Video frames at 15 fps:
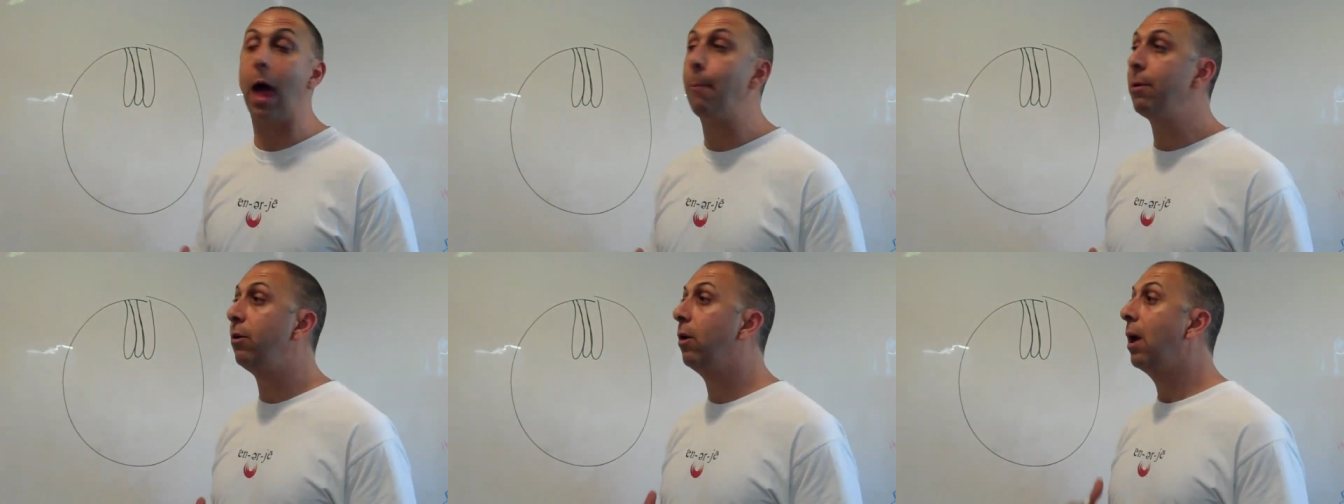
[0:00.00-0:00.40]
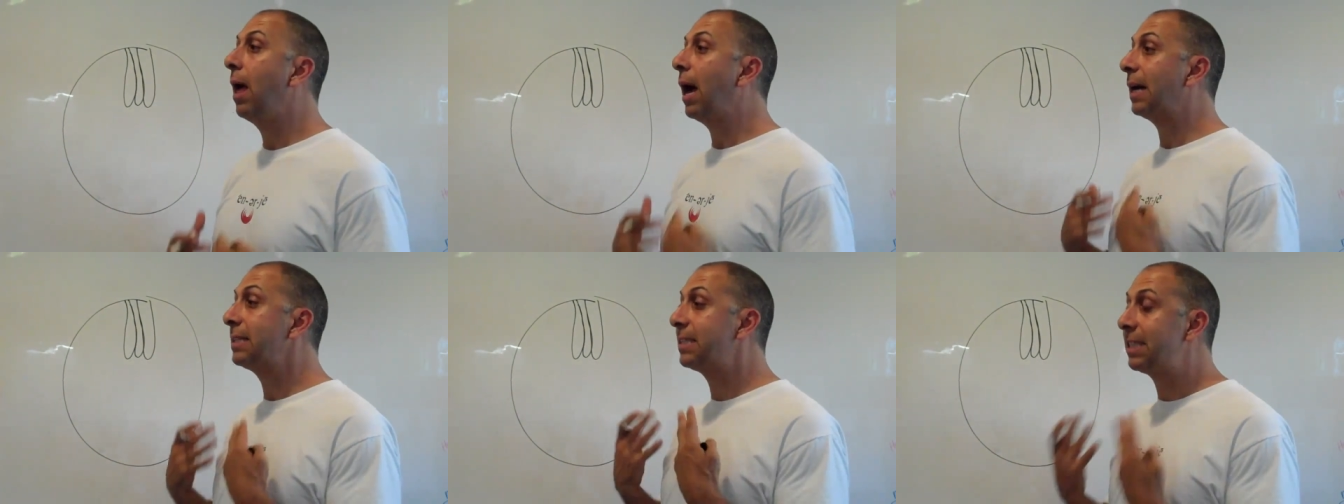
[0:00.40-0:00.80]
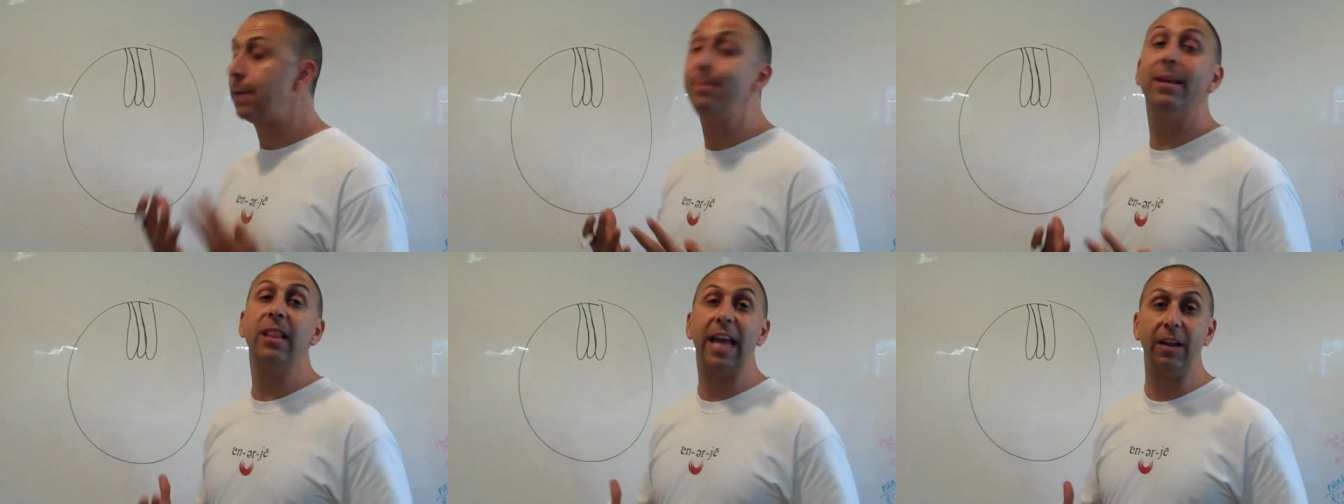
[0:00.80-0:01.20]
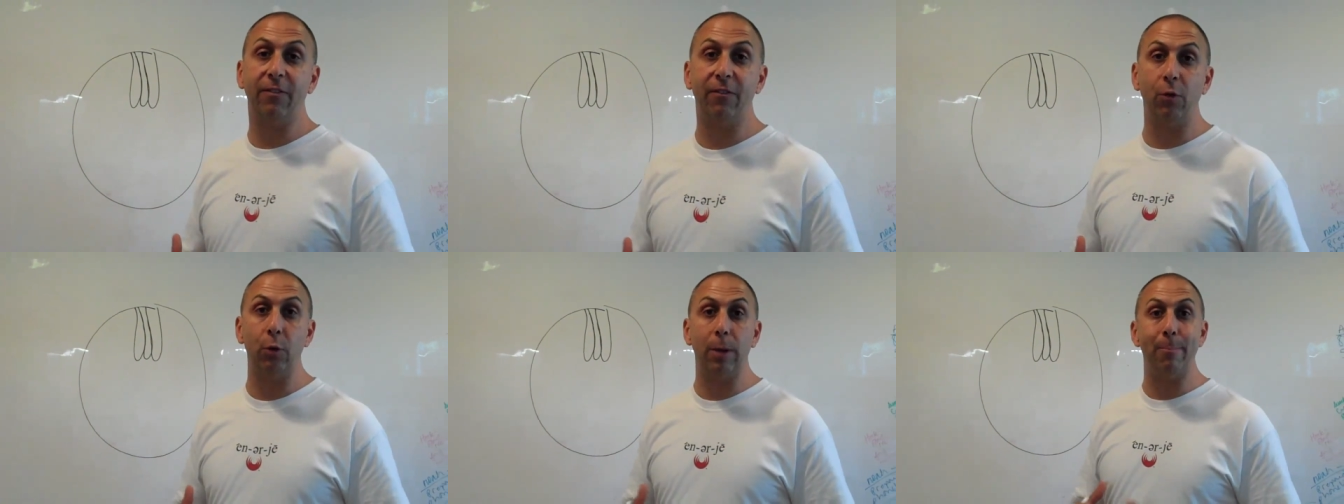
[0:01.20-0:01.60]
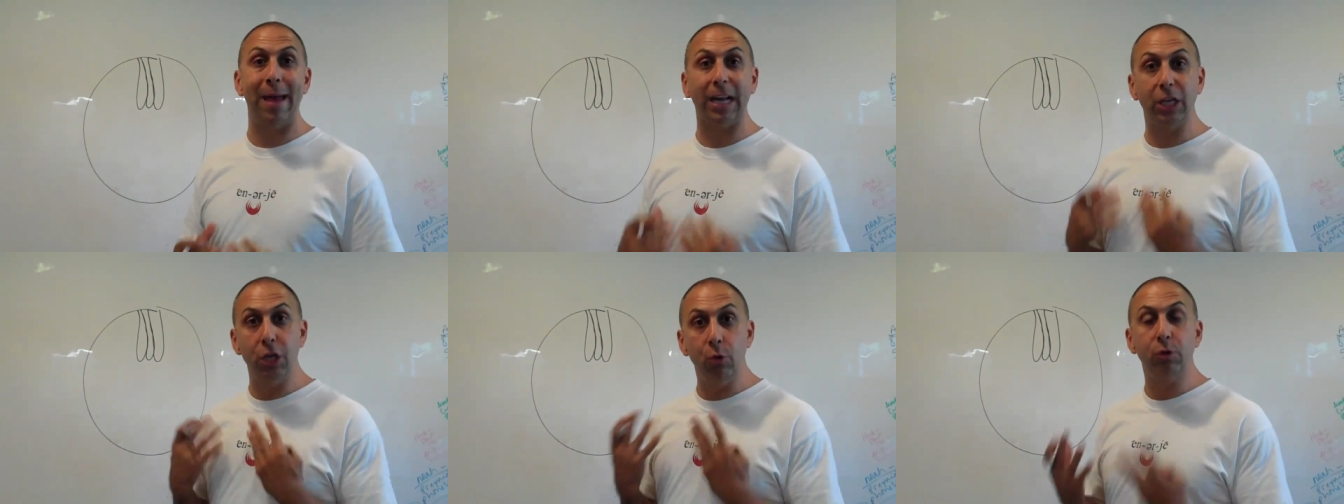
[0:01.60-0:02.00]
help you assimilate food and
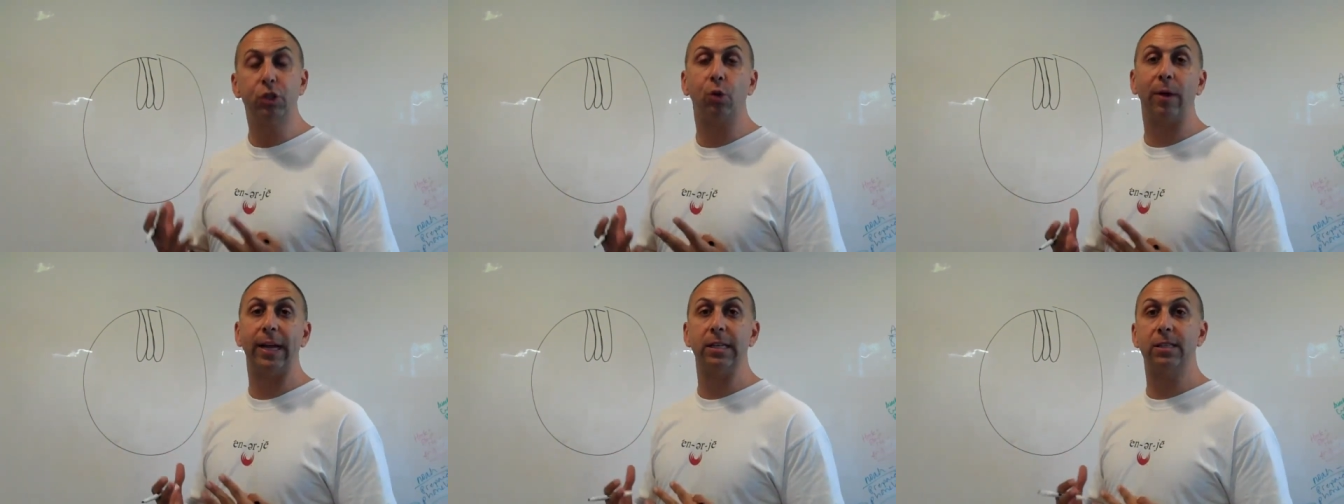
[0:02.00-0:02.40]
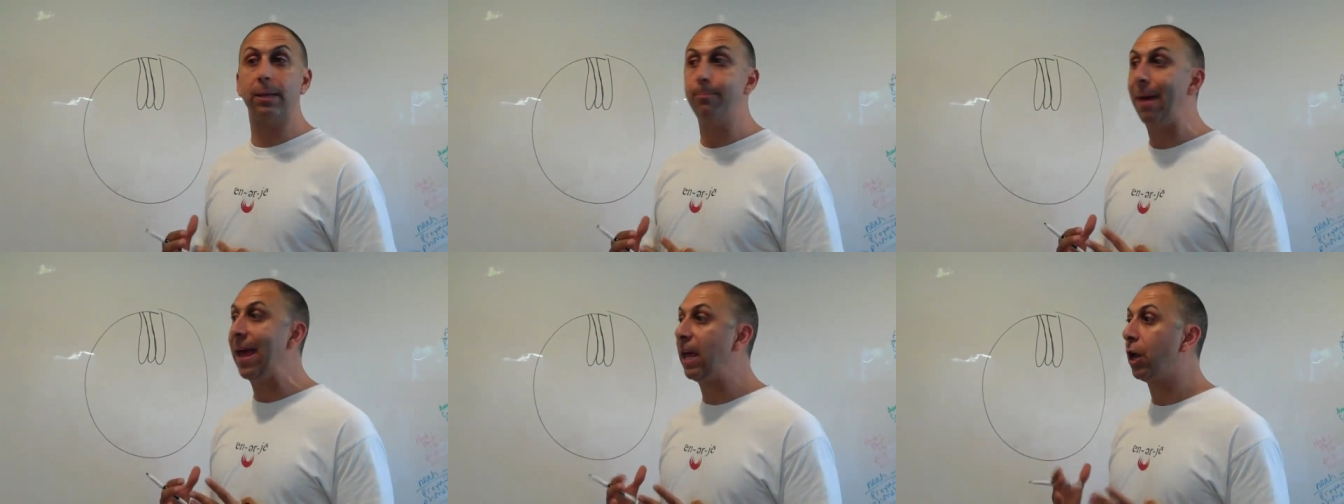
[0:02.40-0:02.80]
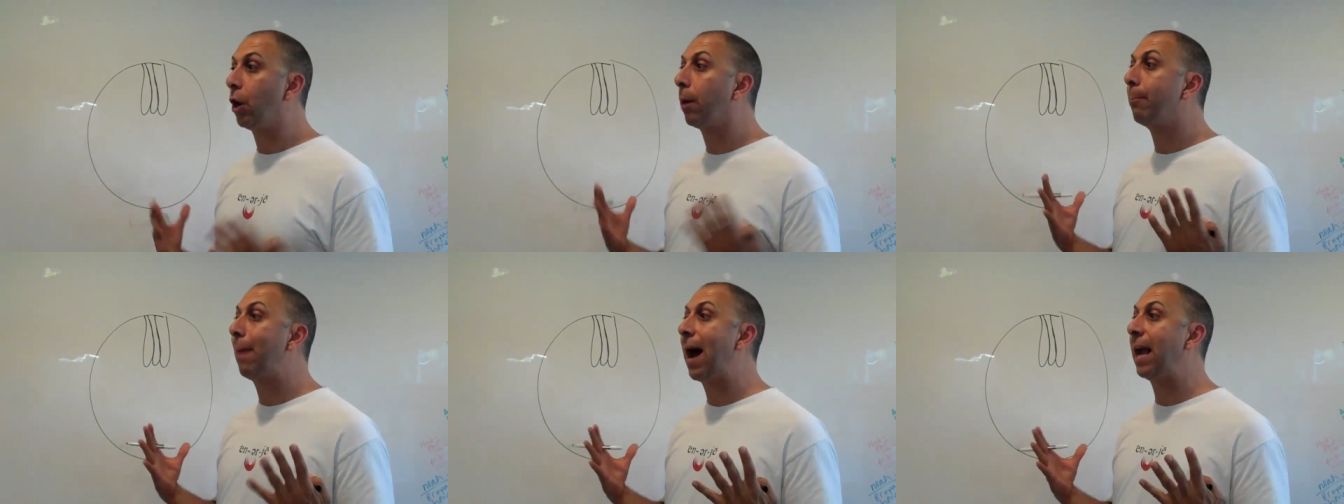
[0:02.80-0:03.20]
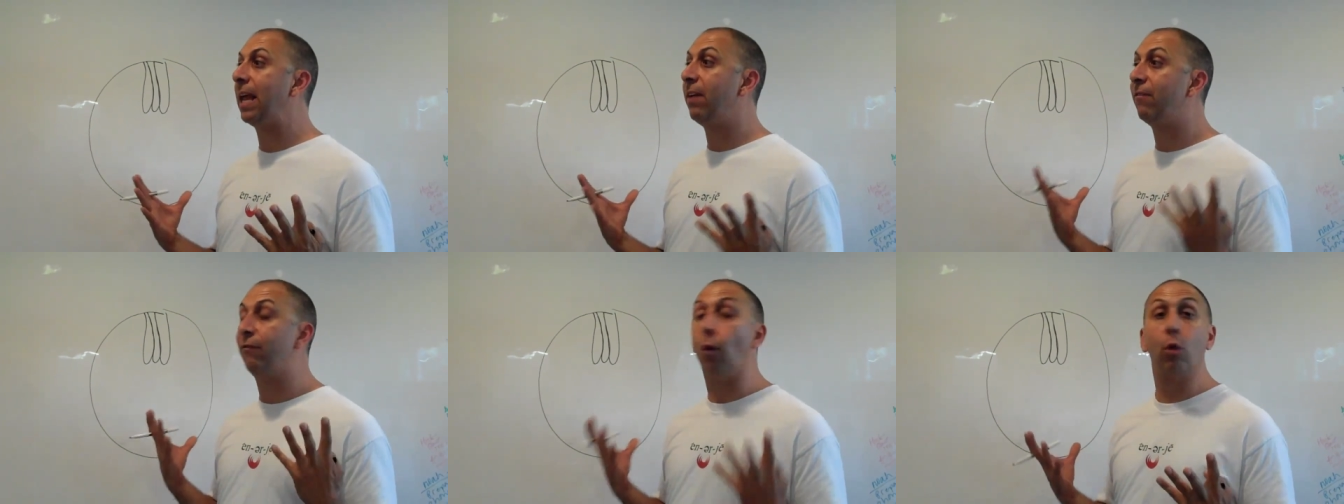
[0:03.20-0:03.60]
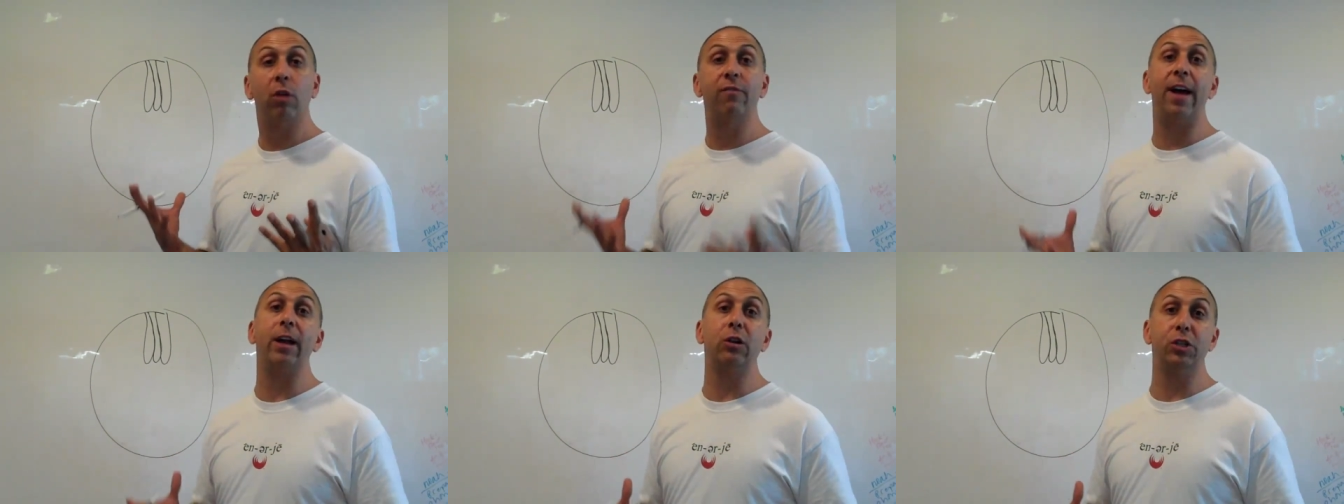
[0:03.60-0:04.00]
make nutrients and make your body full
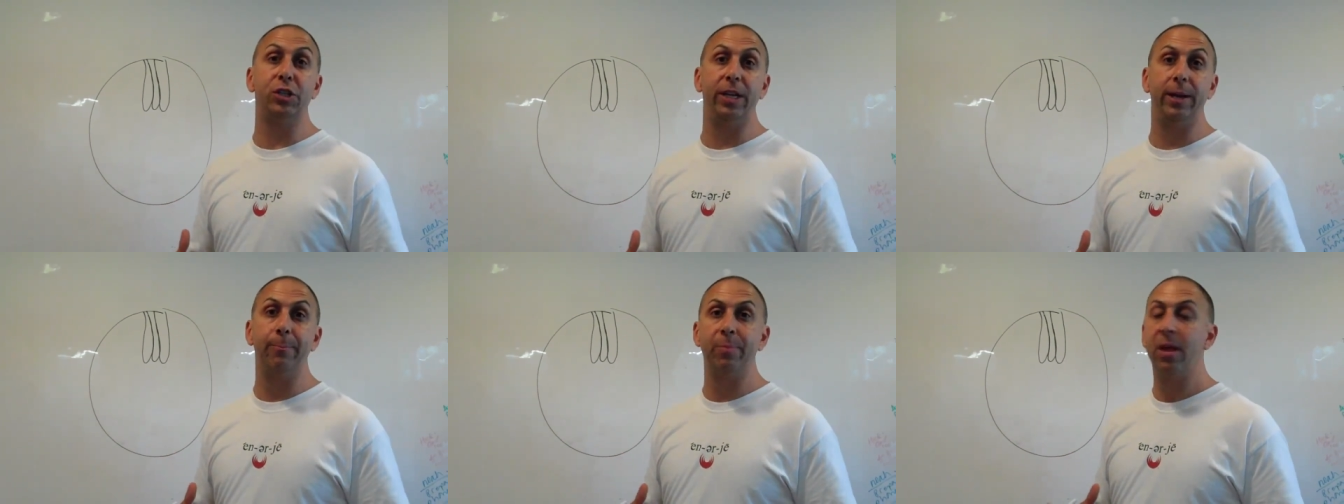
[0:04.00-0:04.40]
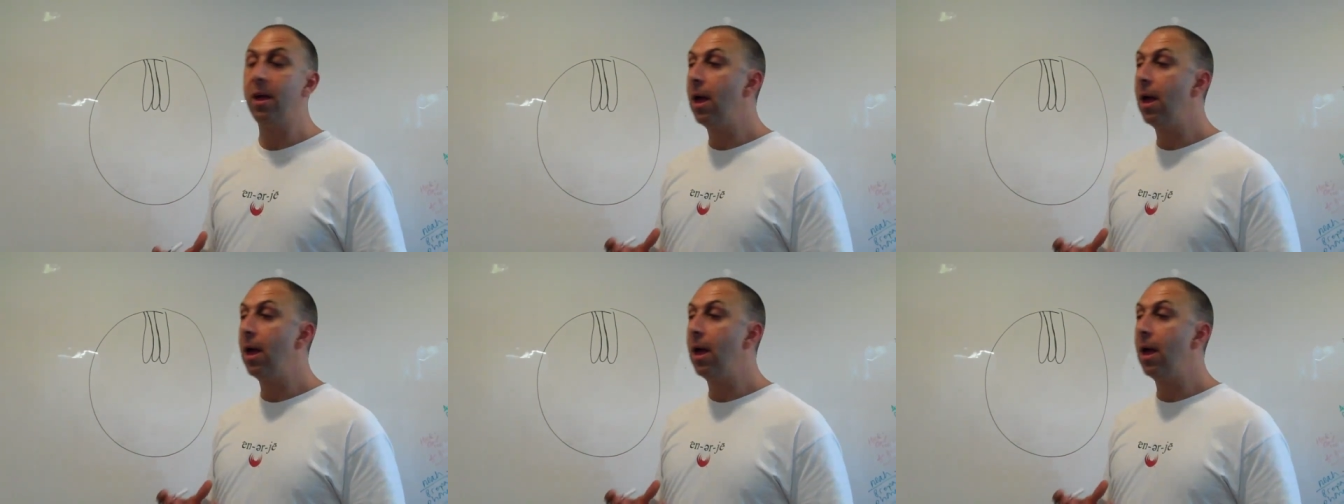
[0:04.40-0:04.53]
of energy.